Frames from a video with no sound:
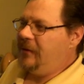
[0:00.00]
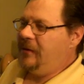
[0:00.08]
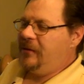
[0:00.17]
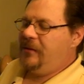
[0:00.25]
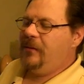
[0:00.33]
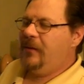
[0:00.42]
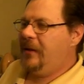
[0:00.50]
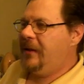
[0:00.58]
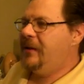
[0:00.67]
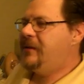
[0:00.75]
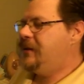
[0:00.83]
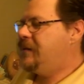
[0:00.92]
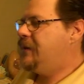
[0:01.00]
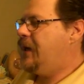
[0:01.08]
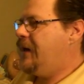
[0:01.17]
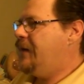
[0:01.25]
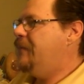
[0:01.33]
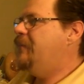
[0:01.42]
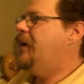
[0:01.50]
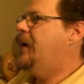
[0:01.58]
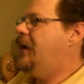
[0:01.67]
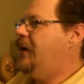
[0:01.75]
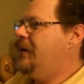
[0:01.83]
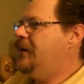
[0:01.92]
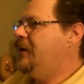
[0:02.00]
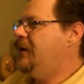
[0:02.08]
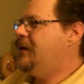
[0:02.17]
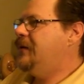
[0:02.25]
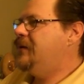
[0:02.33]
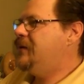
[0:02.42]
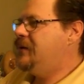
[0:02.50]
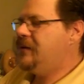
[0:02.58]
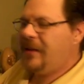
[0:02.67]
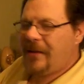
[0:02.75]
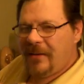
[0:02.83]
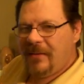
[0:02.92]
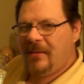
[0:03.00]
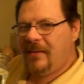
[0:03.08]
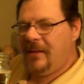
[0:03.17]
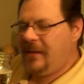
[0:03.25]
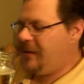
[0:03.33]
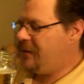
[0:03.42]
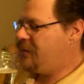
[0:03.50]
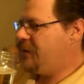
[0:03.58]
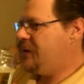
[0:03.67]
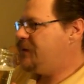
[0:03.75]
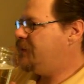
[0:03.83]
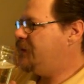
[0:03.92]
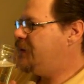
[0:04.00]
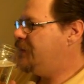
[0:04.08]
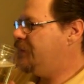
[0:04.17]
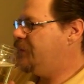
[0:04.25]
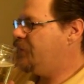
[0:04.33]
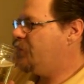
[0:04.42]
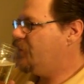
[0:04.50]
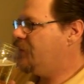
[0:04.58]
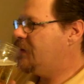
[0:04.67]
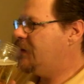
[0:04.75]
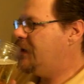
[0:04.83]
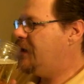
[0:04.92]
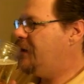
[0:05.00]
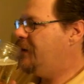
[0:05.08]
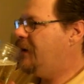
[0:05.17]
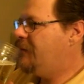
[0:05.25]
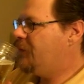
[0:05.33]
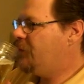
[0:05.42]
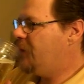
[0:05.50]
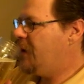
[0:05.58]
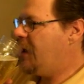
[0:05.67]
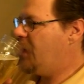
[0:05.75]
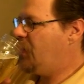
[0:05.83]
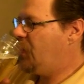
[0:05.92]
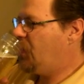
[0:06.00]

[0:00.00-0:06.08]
she really gets excited about it. You know, she's like a little kid at Christmas. Gotta love her for that.